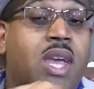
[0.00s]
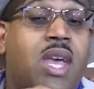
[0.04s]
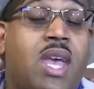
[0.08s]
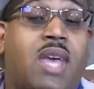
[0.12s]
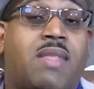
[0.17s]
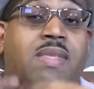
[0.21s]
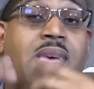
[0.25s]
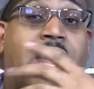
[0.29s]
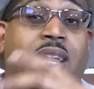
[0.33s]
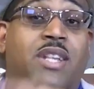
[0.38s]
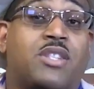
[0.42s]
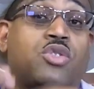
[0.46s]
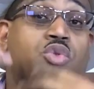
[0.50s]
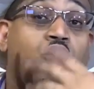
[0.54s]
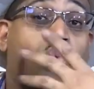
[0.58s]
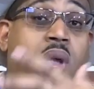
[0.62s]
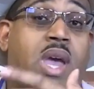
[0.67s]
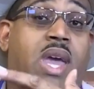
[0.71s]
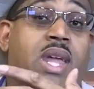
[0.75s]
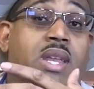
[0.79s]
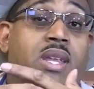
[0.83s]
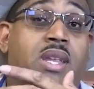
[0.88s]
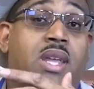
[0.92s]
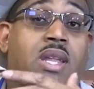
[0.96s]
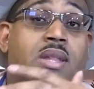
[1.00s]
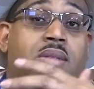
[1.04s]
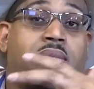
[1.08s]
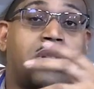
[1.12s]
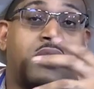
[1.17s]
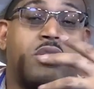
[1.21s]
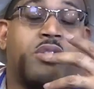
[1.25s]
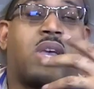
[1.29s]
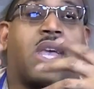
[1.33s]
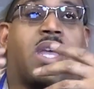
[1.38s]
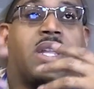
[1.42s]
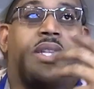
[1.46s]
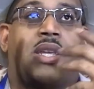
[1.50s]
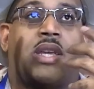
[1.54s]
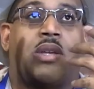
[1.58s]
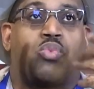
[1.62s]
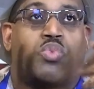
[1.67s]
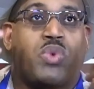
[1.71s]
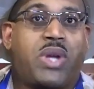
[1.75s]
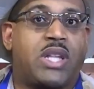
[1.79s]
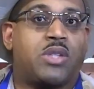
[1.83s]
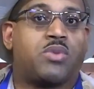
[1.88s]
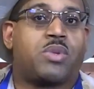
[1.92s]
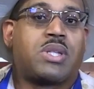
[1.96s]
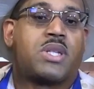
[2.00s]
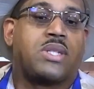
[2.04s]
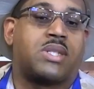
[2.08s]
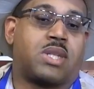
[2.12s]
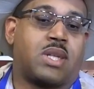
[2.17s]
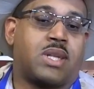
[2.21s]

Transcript: and that is red and says, okay, it reads what this is.